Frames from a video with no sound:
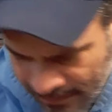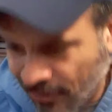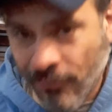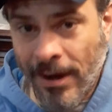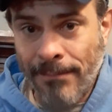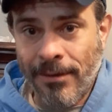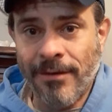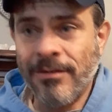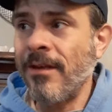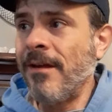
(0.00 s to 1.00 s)
This is great
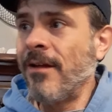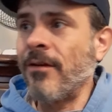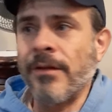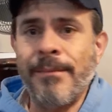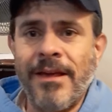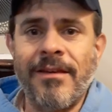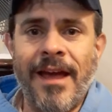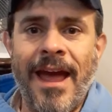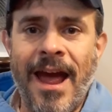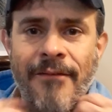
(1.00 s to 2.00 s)
because the only mask
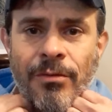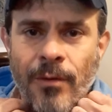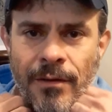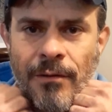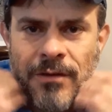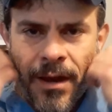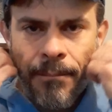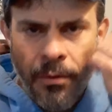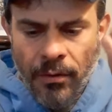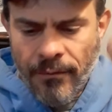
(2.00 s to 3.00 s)
I have is one of those kind
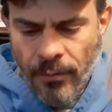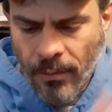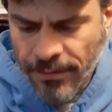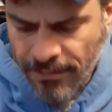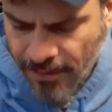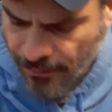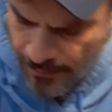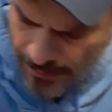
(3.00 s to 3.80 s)
of pullover ones. So